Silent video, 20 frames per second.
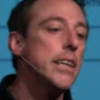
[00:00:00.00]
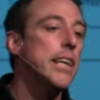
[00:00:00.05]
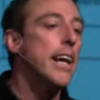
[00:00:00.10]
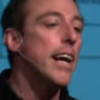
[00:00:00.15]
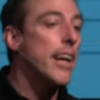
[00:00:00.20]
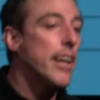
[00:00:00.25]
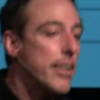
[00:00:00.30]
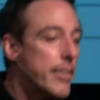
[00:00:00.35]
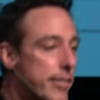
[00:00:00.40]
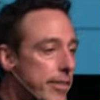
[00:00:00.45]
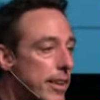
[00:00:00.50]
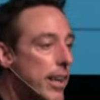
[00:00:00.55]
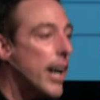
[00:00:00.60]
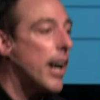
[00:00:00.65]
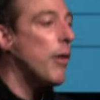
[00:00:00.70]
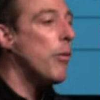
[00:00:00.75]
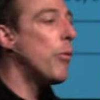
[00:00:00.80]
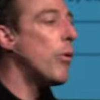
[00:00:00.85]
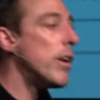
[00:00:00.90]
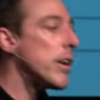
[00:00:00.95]
As
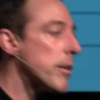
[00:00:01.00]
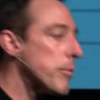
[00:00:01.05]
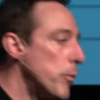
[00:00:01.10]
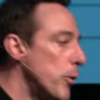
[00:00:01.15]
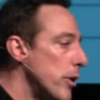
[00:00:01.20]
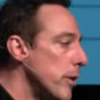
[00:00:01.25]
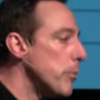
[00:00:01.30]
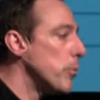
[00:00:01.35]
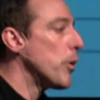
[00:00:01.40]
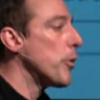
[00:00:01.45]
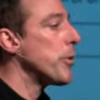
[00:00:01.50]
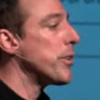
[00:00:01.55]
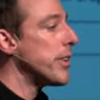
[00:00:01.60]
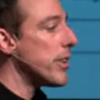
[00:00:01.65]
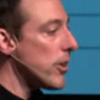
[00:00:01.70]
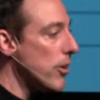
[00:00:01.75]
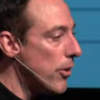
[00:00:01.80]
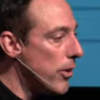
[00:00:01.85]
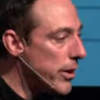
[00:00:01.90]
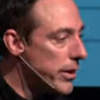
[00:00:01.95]
I walk more and more with the
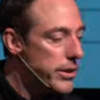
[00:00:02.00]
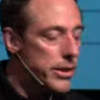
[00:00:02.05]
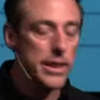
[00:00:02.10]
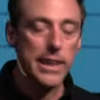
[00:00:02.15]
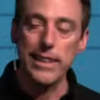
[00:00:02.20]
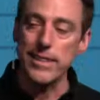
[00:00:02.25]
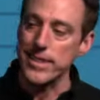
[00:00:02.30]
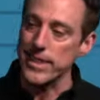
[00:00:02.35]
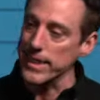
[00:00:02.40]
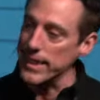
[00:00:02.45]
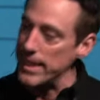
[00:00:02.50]
Lord, less and